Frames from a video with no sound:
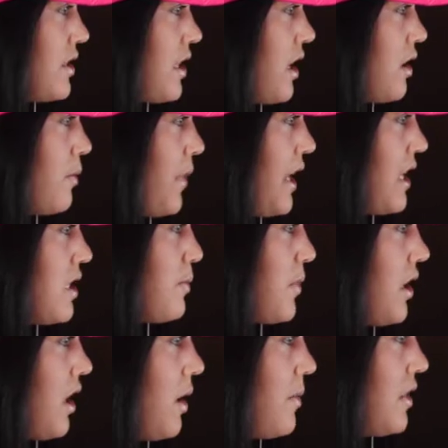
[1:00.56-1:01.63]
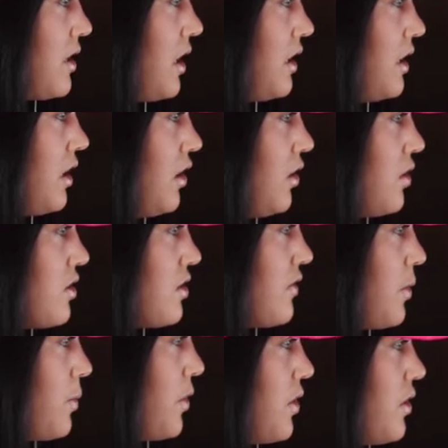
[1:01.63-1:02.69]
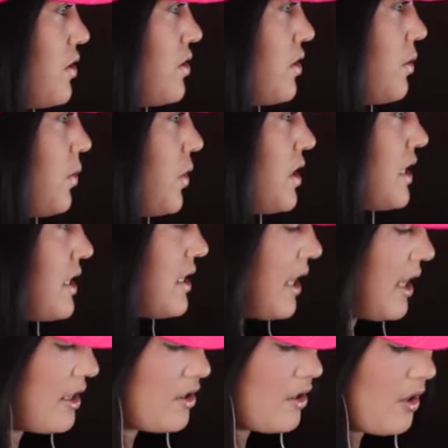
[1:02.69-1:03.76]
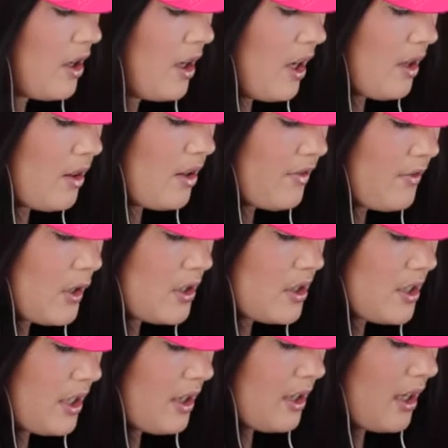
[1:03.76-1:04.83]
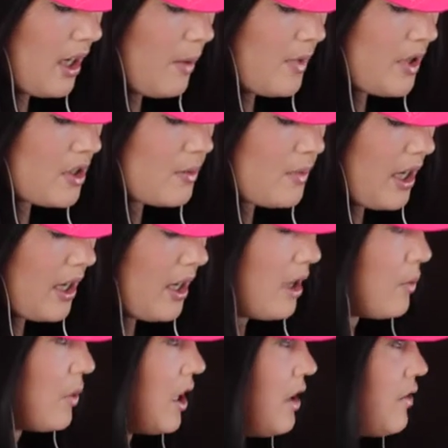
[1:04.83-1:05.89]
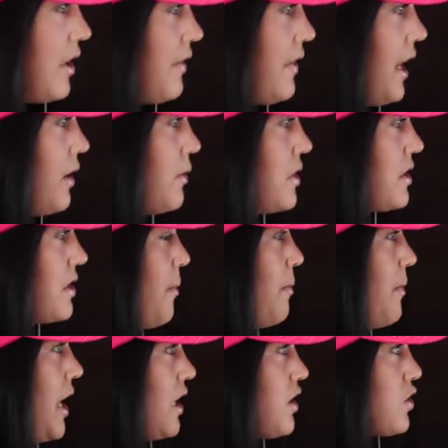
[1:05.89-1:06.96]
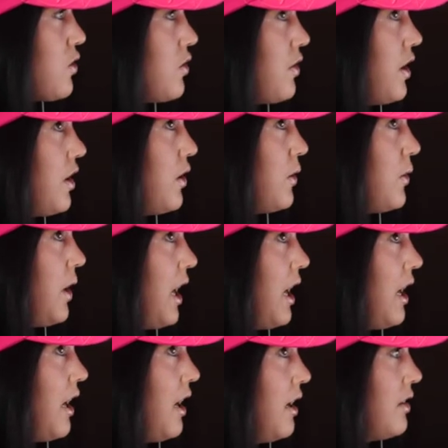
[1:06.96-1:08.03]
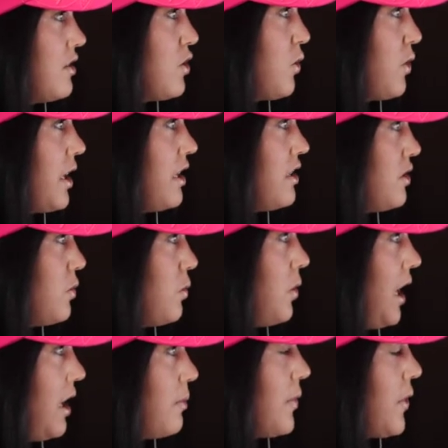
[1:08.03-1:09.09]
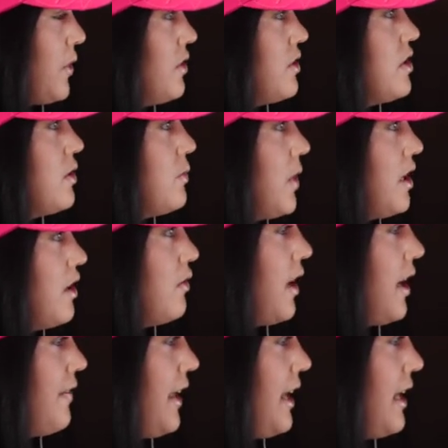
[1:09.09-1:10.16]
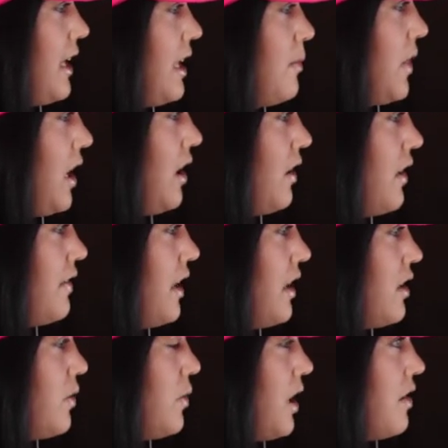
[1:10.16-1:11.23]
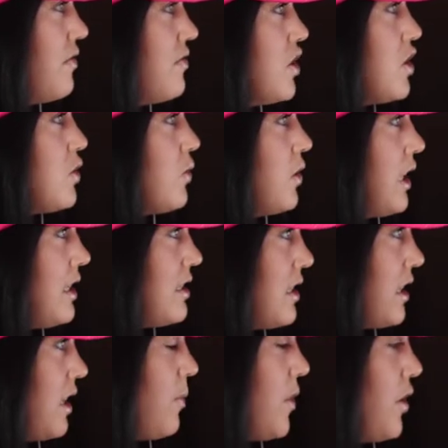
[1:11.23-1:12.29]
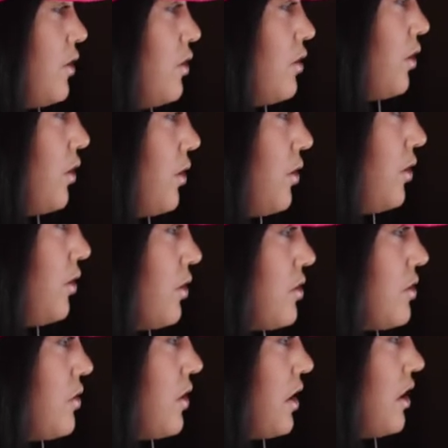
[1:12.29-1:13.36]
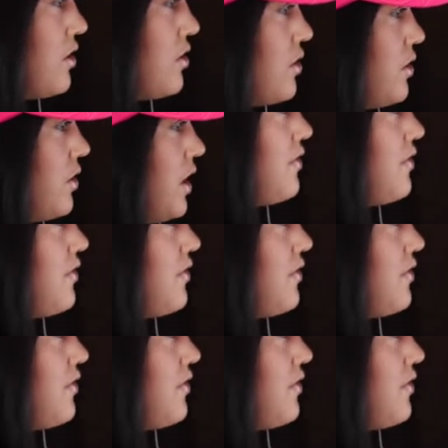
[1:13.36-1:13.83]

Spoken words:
database, but I'm a little lost for words on what to say. So the first thing that came into my head when I read that was make sure that you are talking to one person when you write that email, and that you are visualizing them and you know who you're talking to.